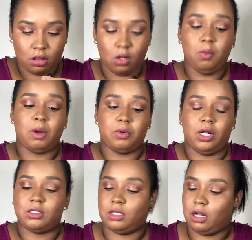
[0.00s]
I hope I'm
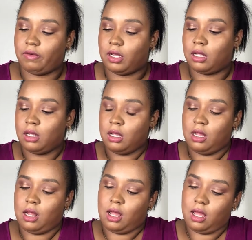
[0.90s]
pronouncing that right.
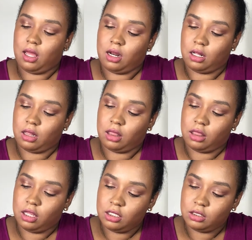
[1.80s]
And
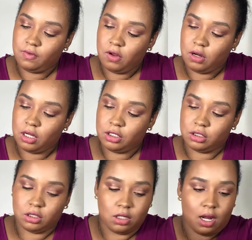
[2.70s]
this
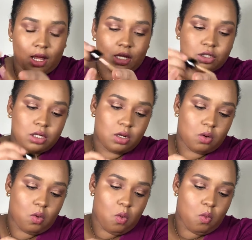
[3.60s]
foundation, I actually
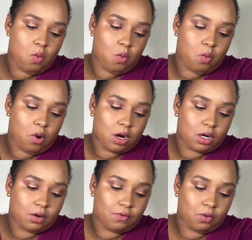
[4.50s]
wanted
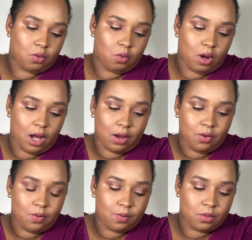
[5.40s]
it for a
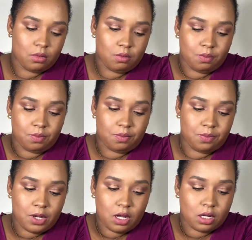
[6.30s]
while,
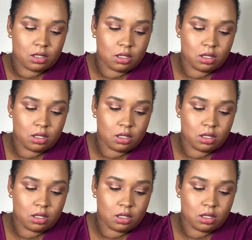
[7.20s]
but